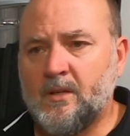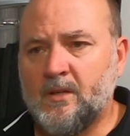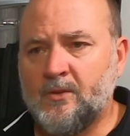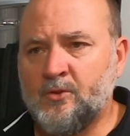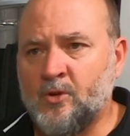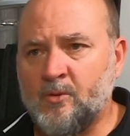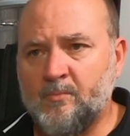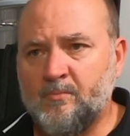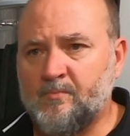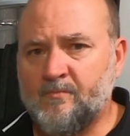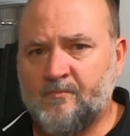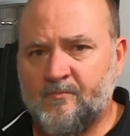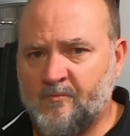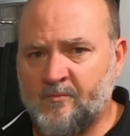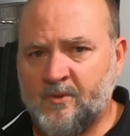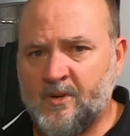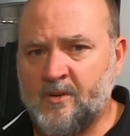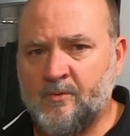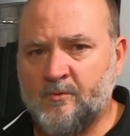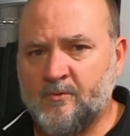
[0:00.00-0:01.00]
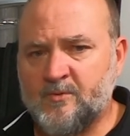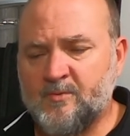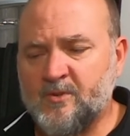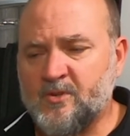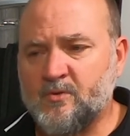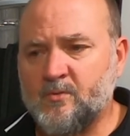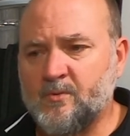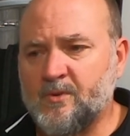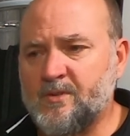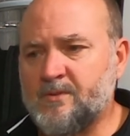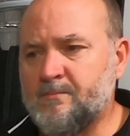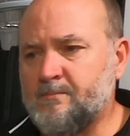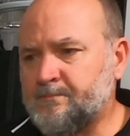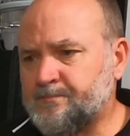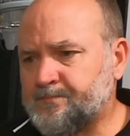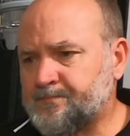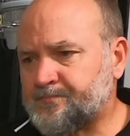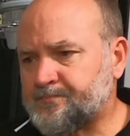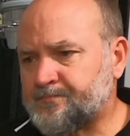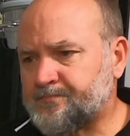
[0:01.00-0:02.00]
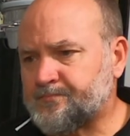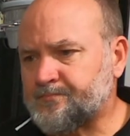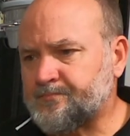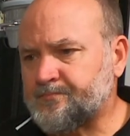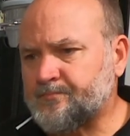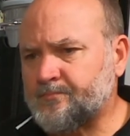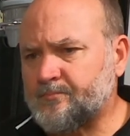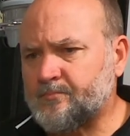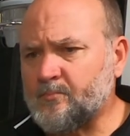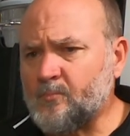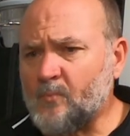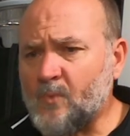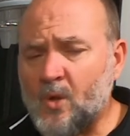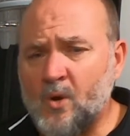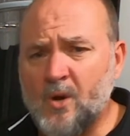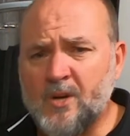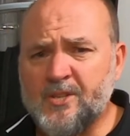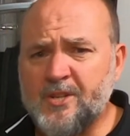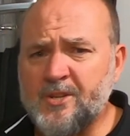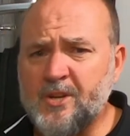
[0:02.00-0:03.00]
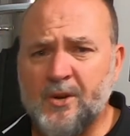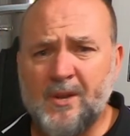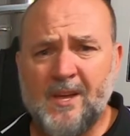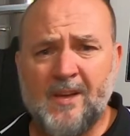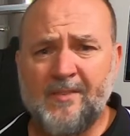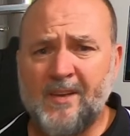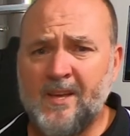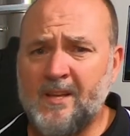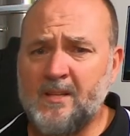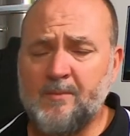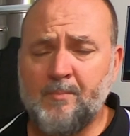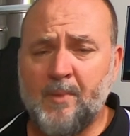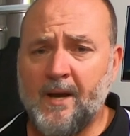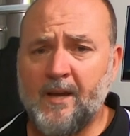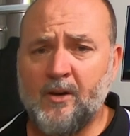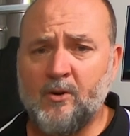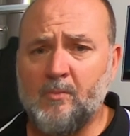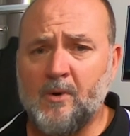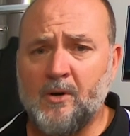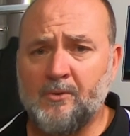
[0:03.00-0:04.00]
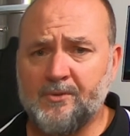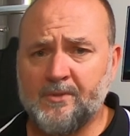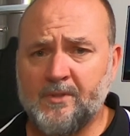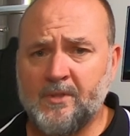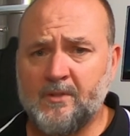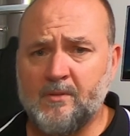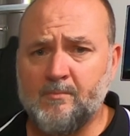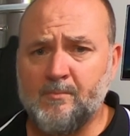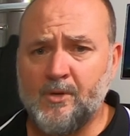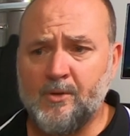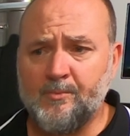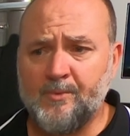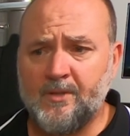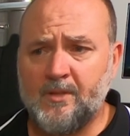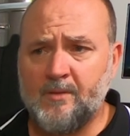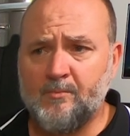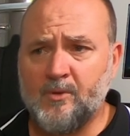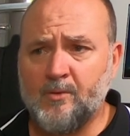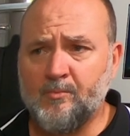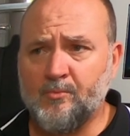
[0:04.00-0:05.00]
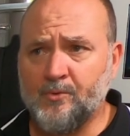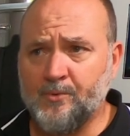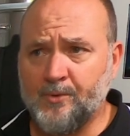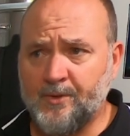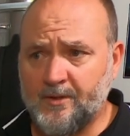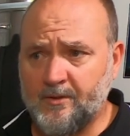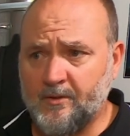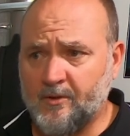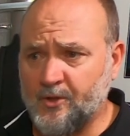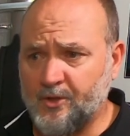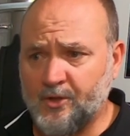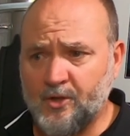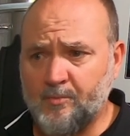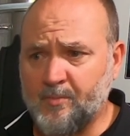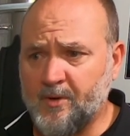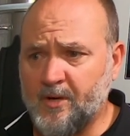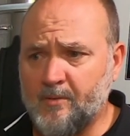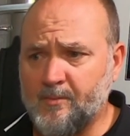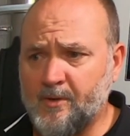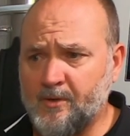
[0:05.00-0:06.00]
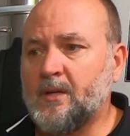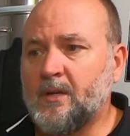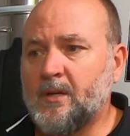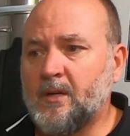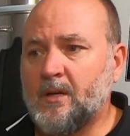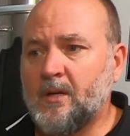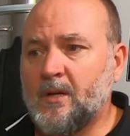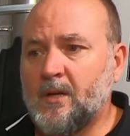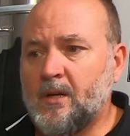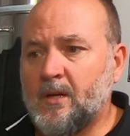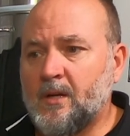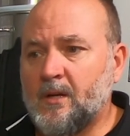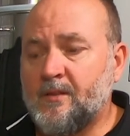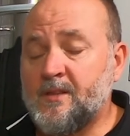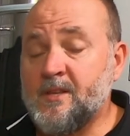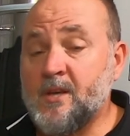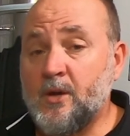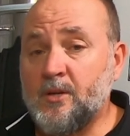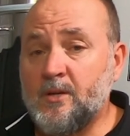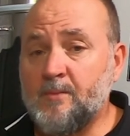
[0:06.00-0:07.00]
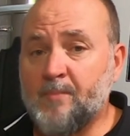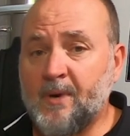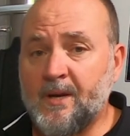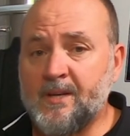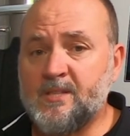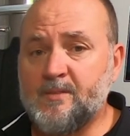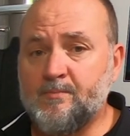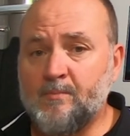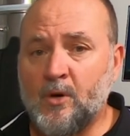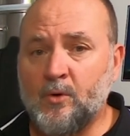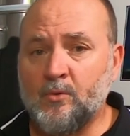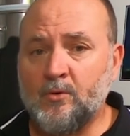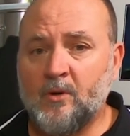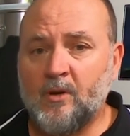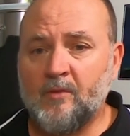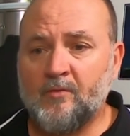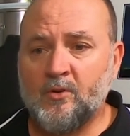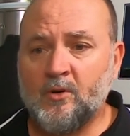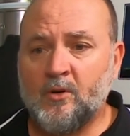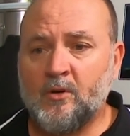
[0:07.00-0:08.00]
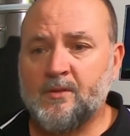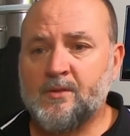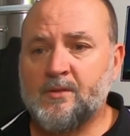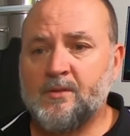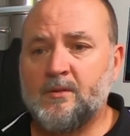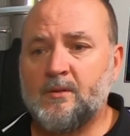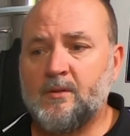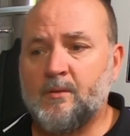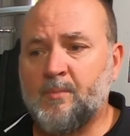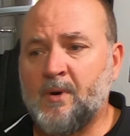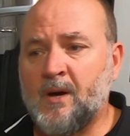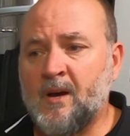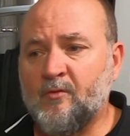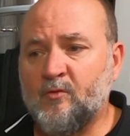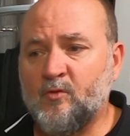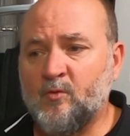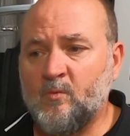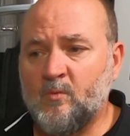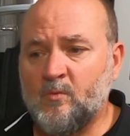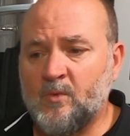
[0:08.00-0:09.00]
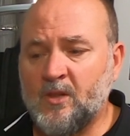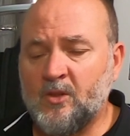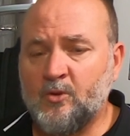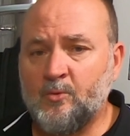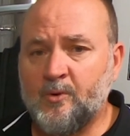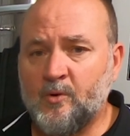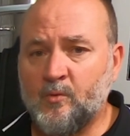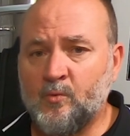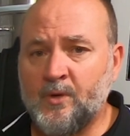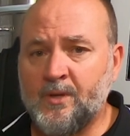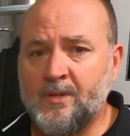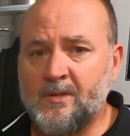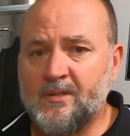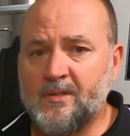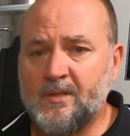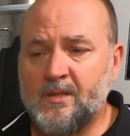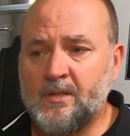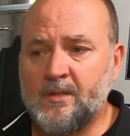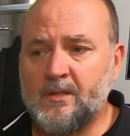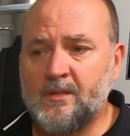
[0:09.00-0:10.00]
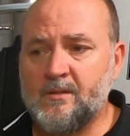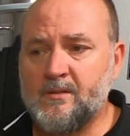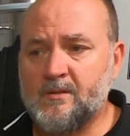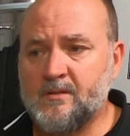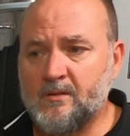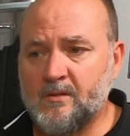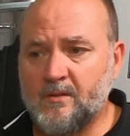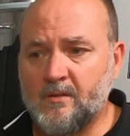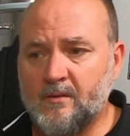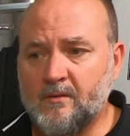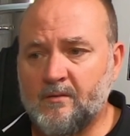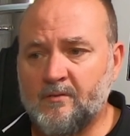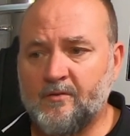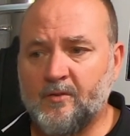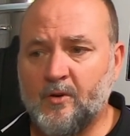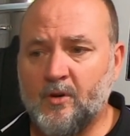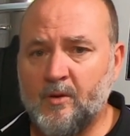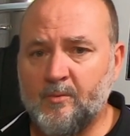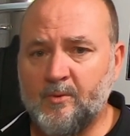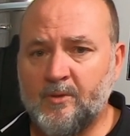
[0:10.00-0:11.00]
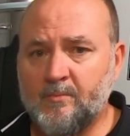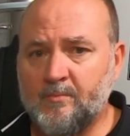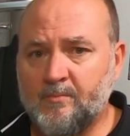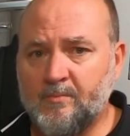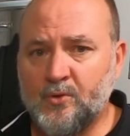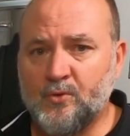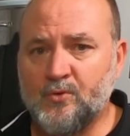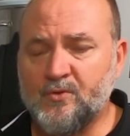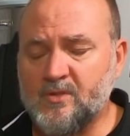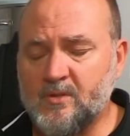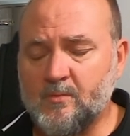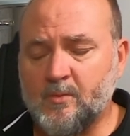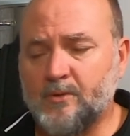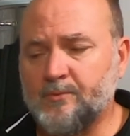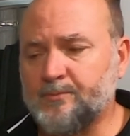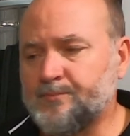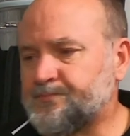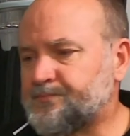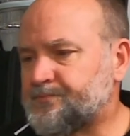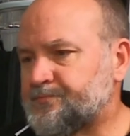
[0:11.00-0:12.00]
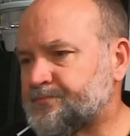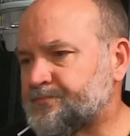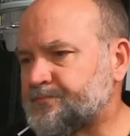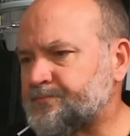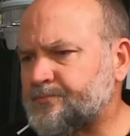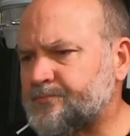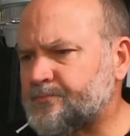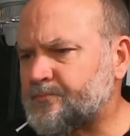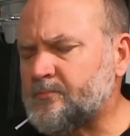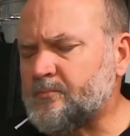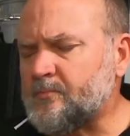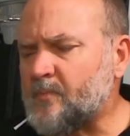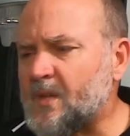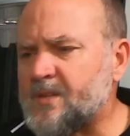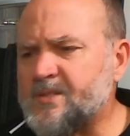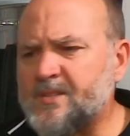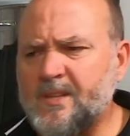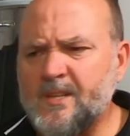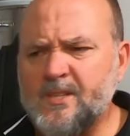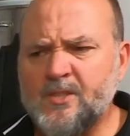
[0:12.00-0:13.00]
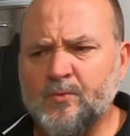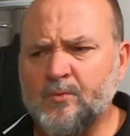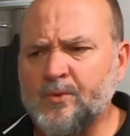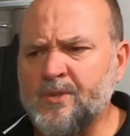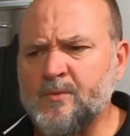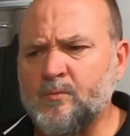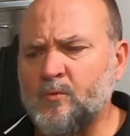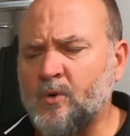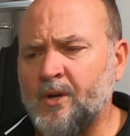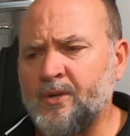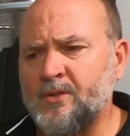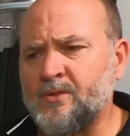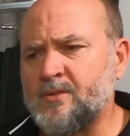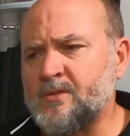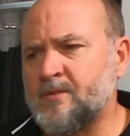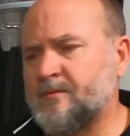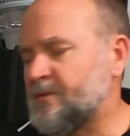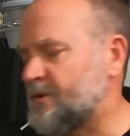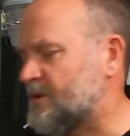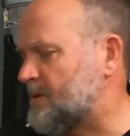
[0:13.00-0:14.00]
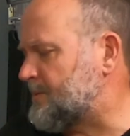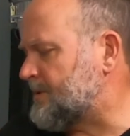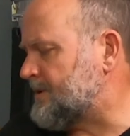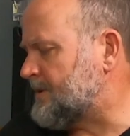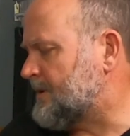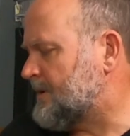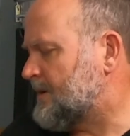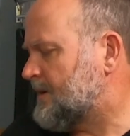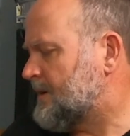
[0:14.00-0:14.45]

Not for any special reason. I actually don't have any pale malt at the moment in my brewery. I've got no pale malt. The only base malt I've got, apart from a little bit of wheat, is Weyermann Pilsner malt. So that's the reason why I use the Weyermann.